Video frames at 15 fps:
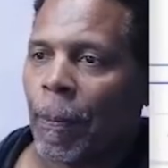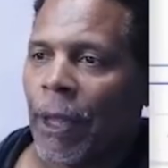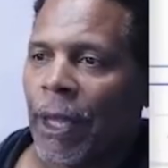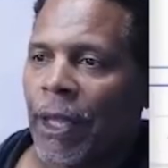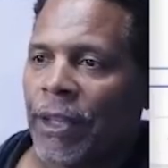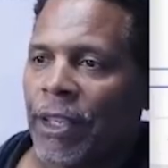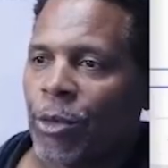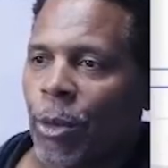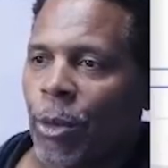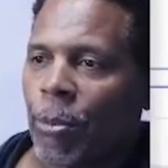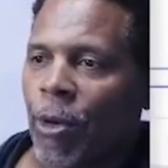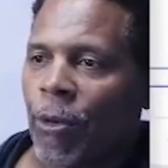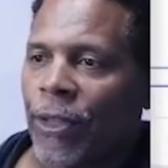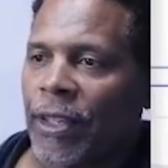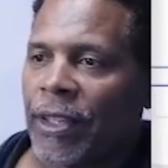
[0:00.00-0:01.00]
And these were
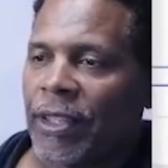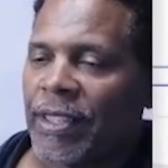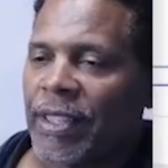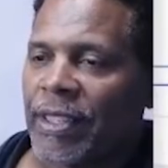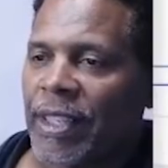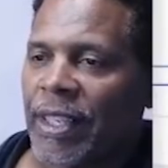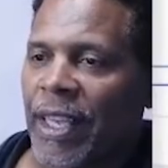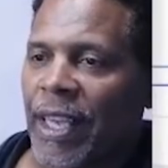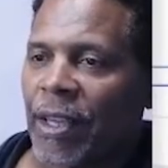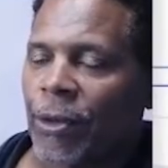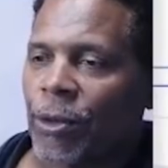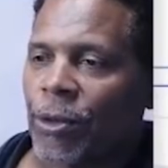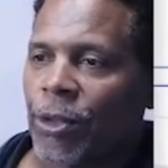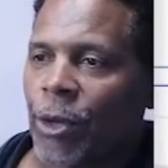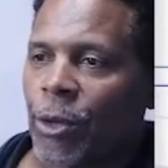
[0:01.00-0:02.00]
both indecision
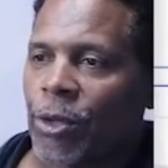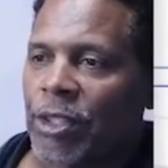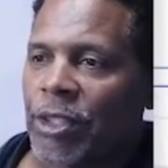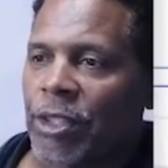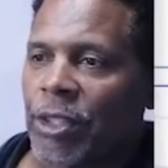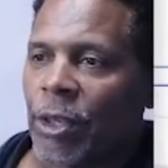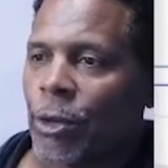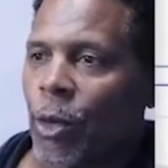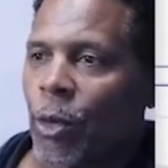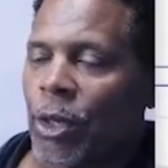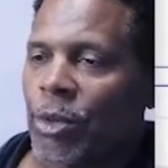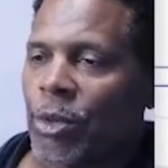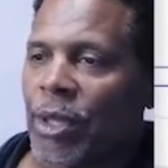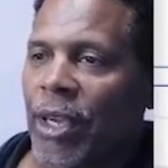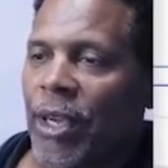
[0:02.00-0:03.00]
candles, so no
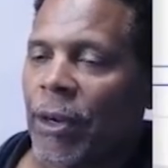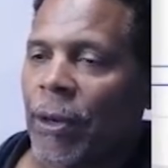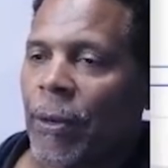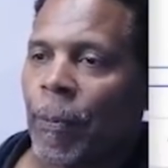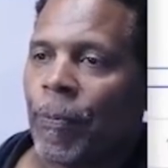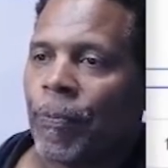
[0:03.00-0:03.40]
entry there.